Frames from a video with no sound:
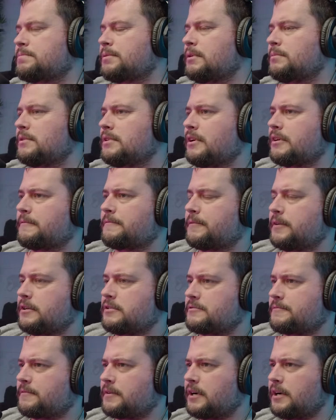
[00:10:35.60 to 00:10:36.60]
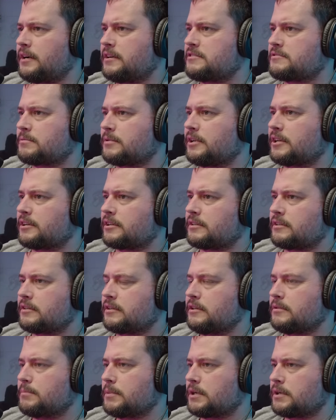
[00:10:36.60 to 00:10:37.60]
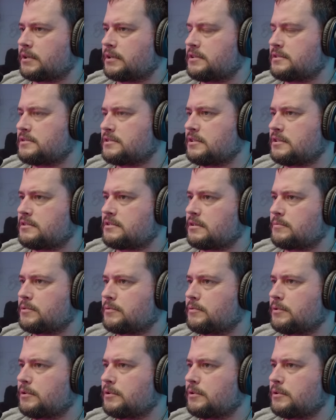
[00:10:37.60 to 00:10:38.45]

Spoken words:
probably like French fries, where like the Americans did something